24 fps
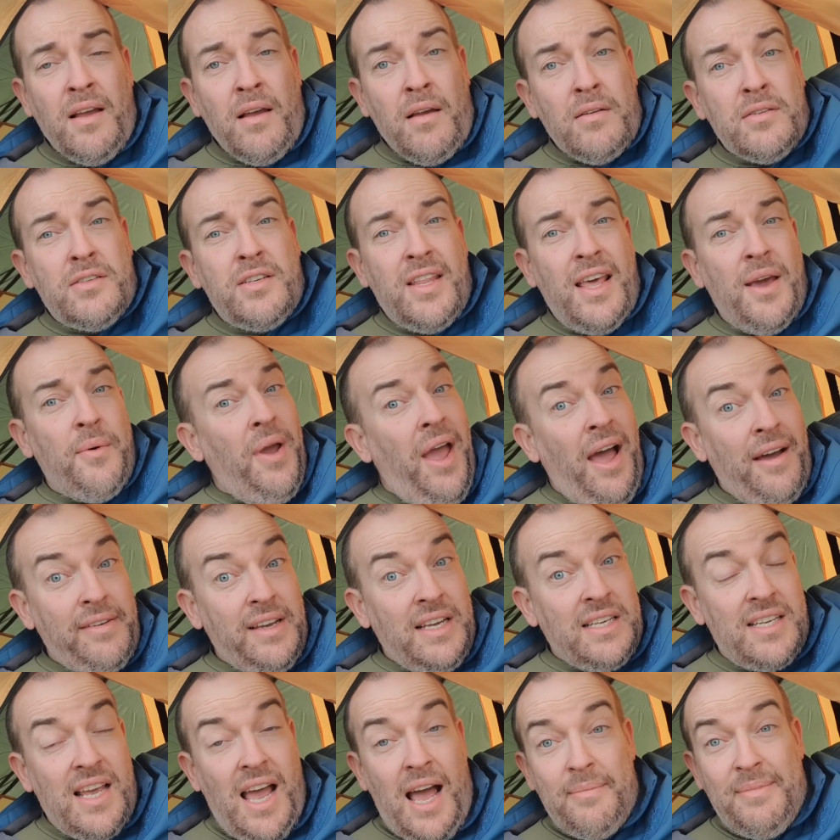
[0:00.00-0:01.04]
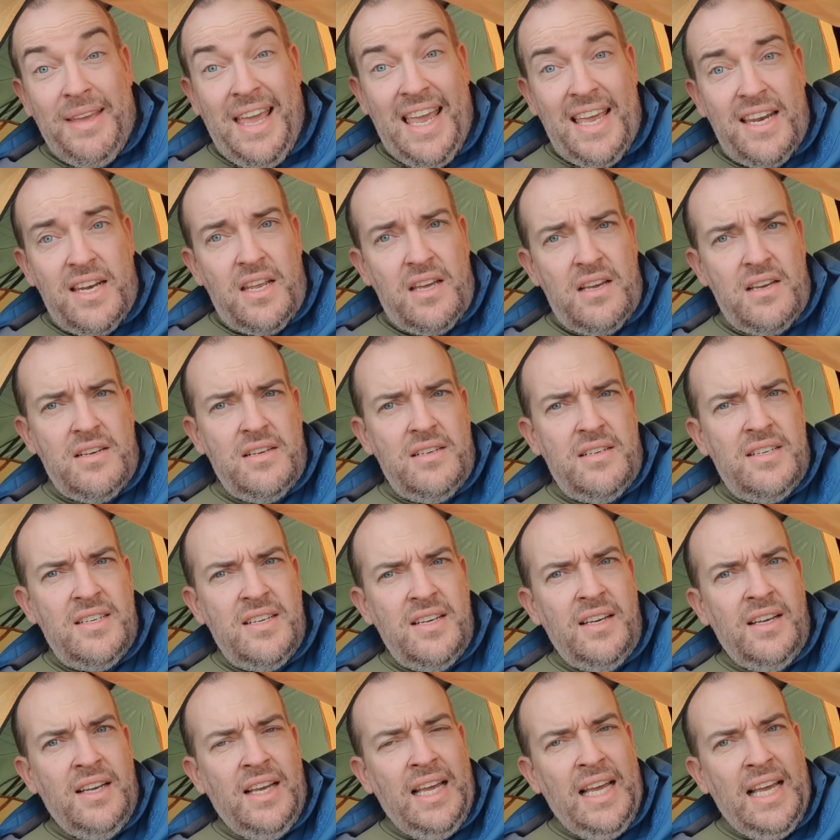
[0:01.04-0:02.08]
So there we have it, I'm in.
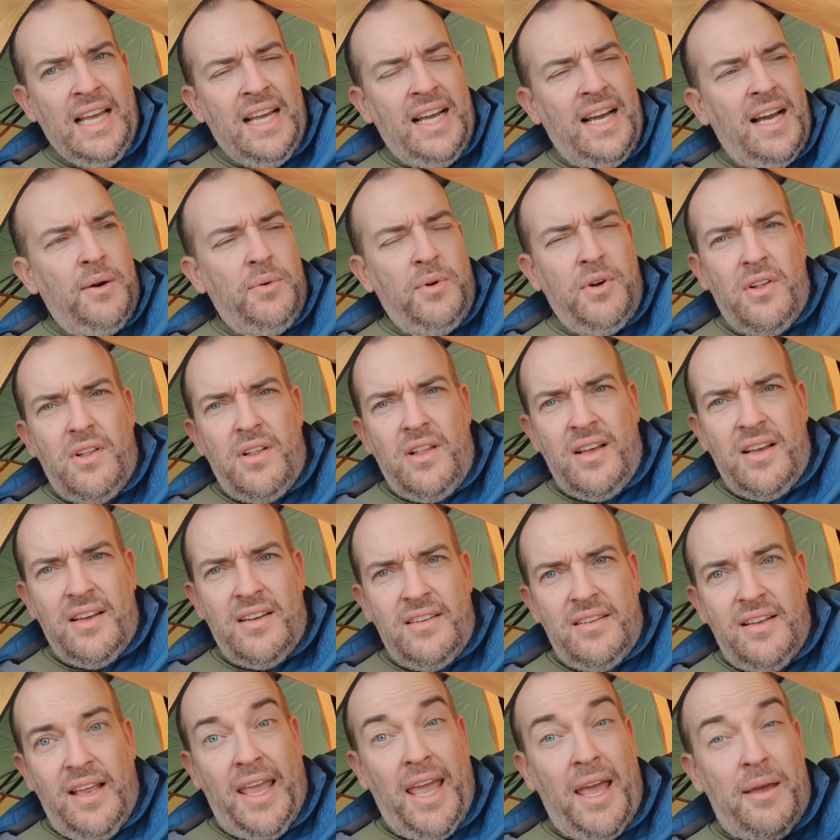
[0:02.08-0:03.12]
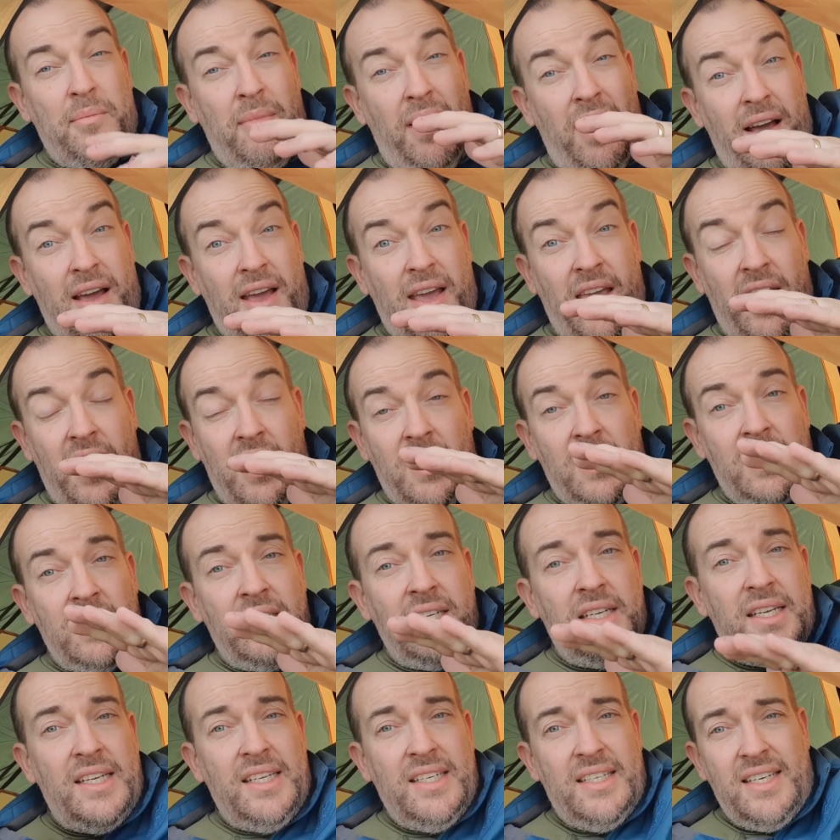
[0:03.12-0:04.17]
I will get my
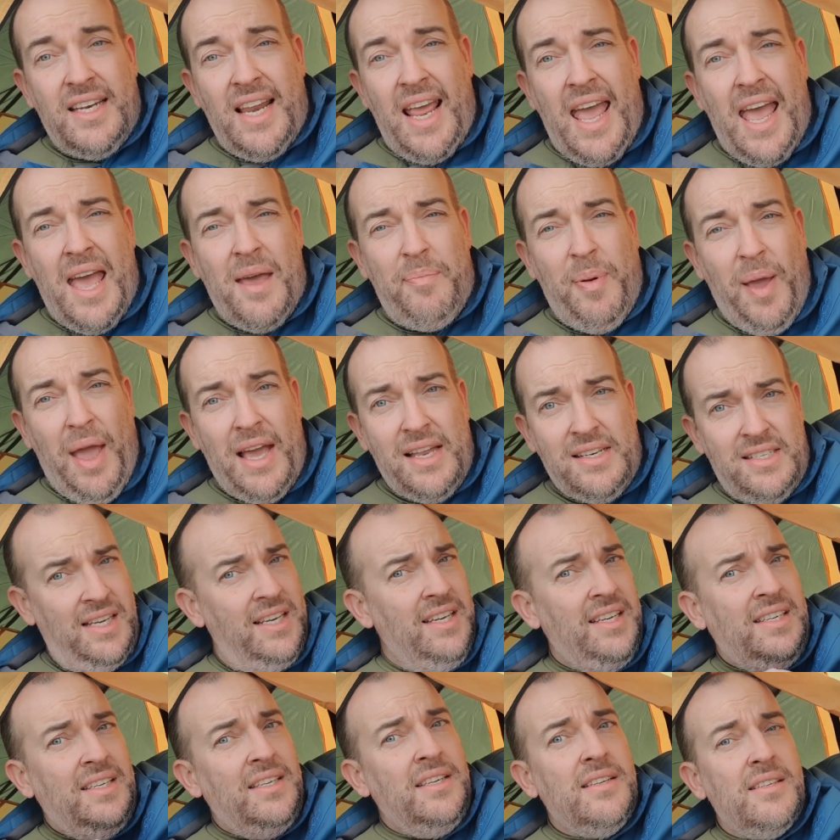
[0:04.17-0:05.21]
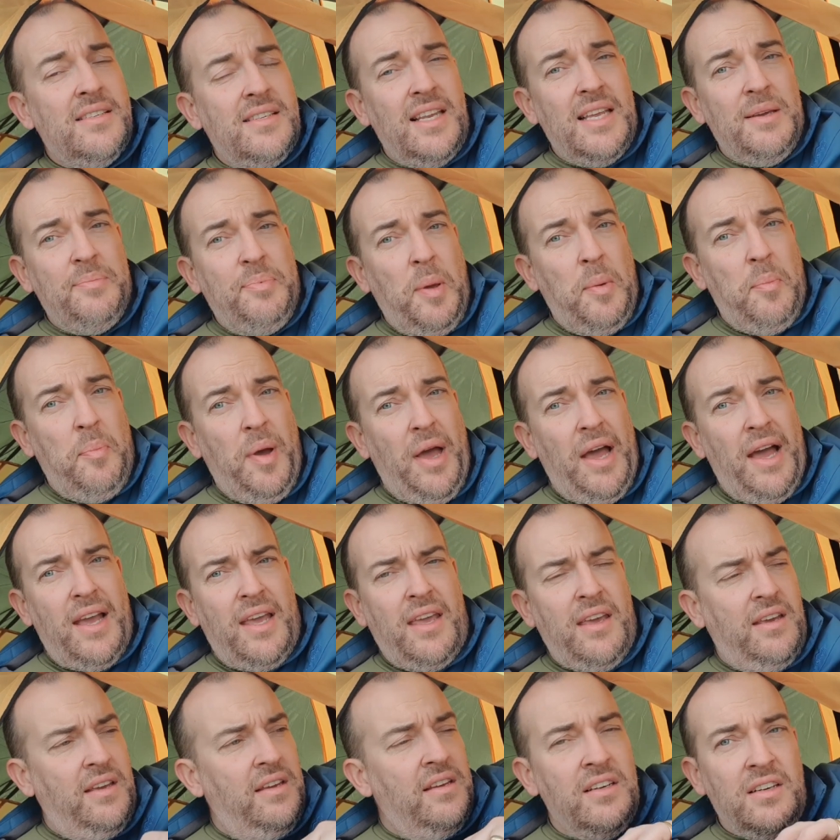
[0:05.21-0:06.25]
airbed, sleeping bag,
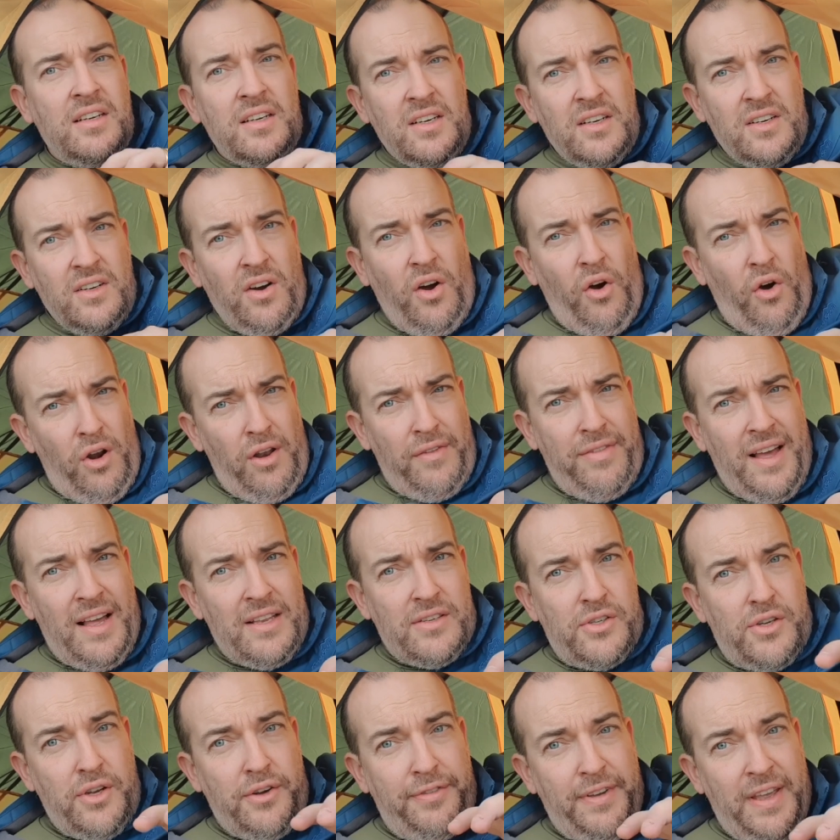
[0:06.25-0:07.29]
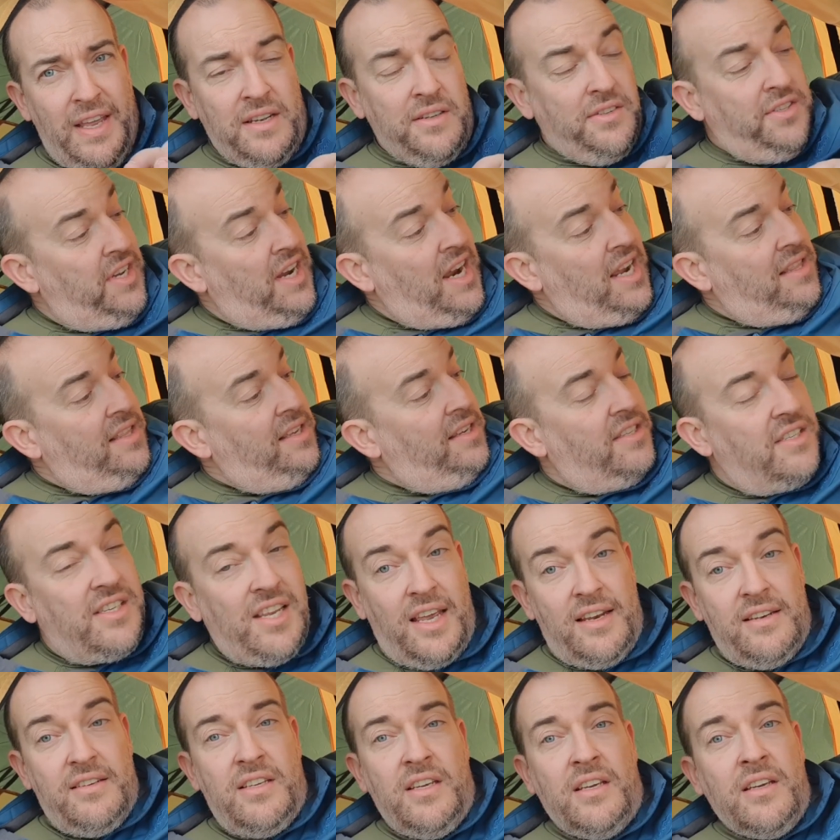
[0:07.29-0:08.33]
all of that stuff inside this
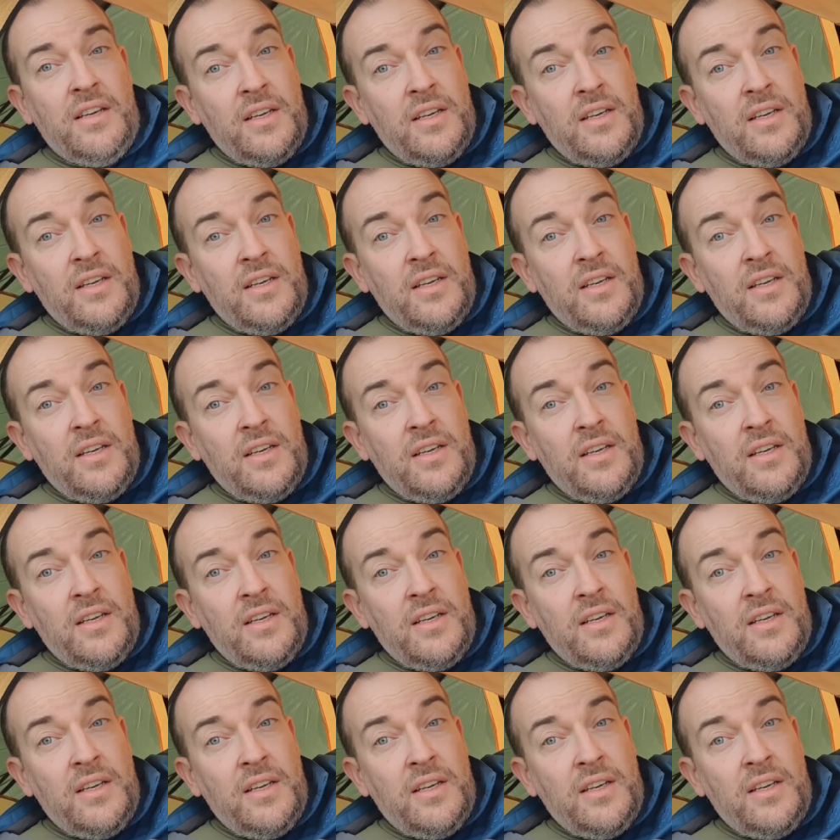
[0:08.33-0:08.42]
tent.